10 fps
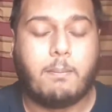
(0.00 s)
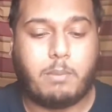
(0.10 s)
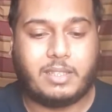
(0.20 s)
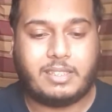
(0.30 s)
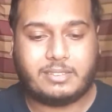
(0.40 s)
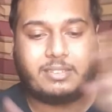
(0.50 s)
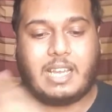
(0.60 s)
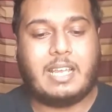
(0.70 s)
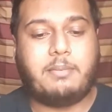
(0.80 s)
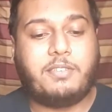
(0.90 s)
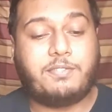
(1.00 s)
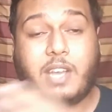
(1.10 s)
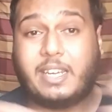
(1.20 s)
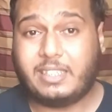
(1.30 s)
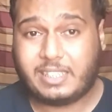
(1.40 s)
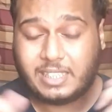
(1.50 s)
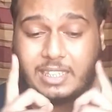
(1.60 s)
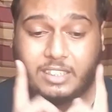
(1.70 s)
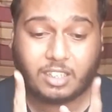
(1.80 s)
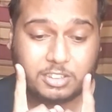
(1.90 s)
But this time he finally
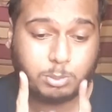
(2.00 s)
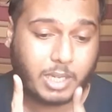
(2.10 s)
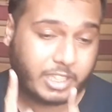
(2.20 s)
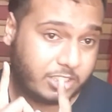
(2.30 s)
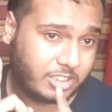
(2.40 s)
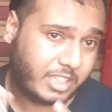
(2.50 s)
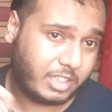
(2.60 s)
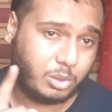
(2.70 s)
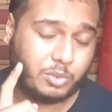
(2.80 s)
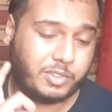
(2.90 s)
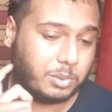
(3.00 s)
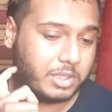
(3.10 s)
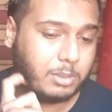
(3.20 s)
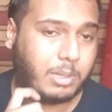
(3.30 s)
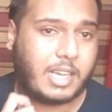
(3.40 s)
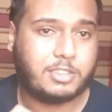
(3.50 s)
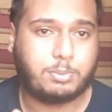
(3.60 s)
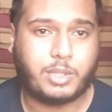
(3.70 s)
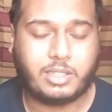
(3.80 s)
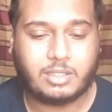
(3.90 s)
does manage to hit Luffy with the blast breath,